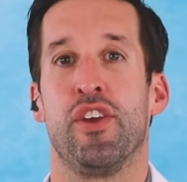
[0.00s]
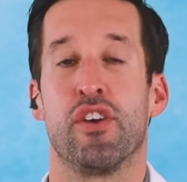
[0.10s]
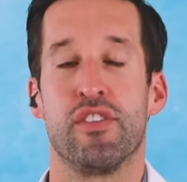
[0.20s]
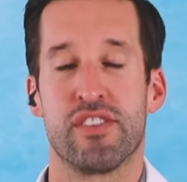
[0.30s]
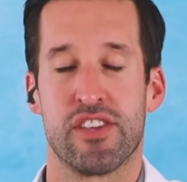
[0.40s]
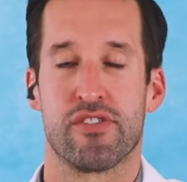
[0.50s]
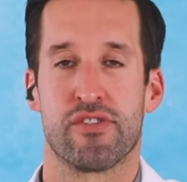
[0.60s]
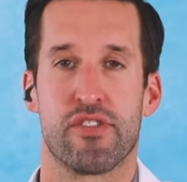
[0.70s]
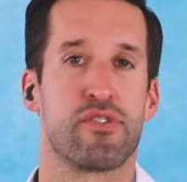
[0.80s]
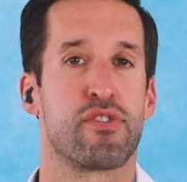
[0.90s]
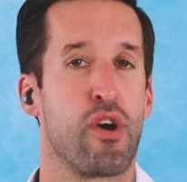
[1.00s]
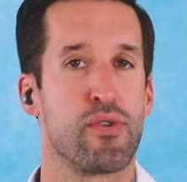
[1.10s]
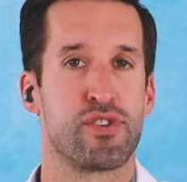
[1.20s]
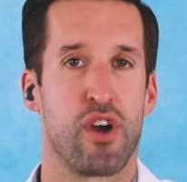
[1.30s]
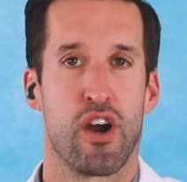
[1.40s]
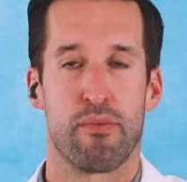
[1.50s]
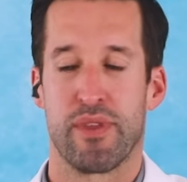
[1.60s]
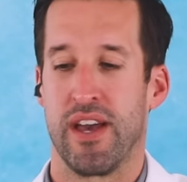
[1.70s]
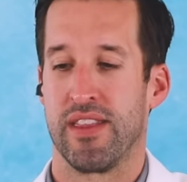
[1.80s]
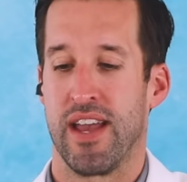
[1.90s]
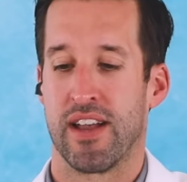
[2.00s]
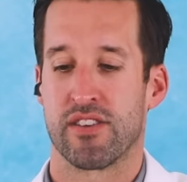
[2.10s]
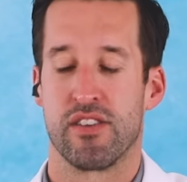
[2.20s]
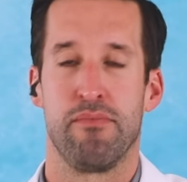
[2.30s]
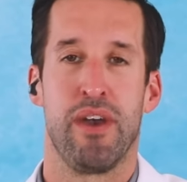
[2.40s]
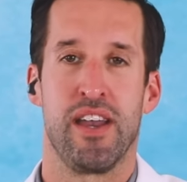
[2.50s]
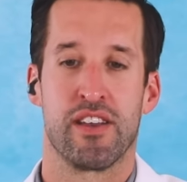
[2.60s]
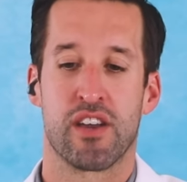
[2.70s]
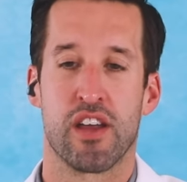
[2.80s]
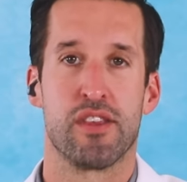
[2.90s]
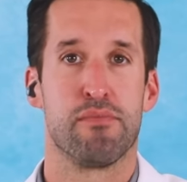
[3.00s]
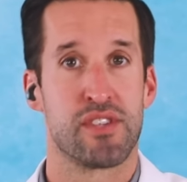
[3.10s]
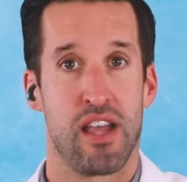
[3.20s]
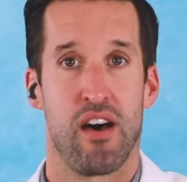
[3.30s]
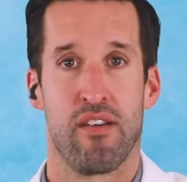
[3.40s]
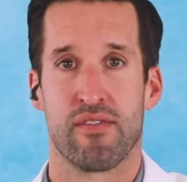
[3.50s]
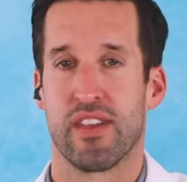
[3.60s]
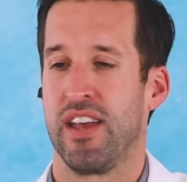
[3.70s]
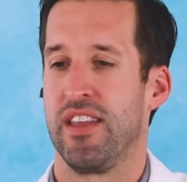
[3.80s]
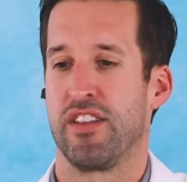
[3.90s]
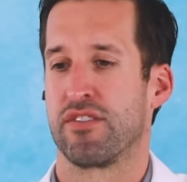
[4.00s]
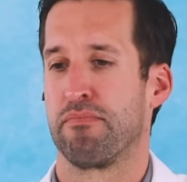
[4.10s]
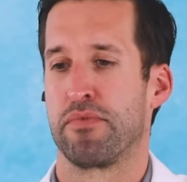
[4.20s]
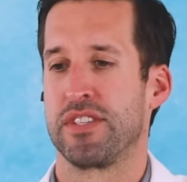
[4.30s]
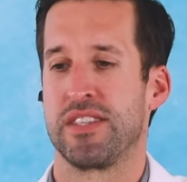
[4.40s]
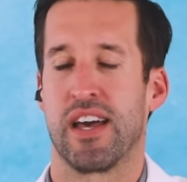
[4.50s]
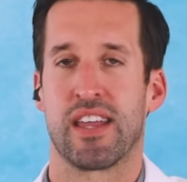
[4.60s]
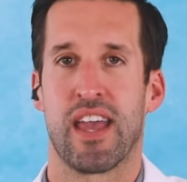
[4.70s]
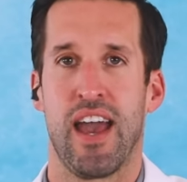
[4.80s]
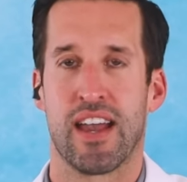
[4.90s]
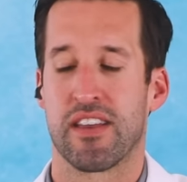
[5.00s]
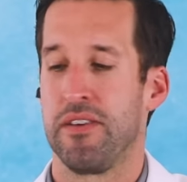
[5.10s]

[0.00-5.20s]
their scissors are so sharp that they actually may cut themselves and they just bleed like heck.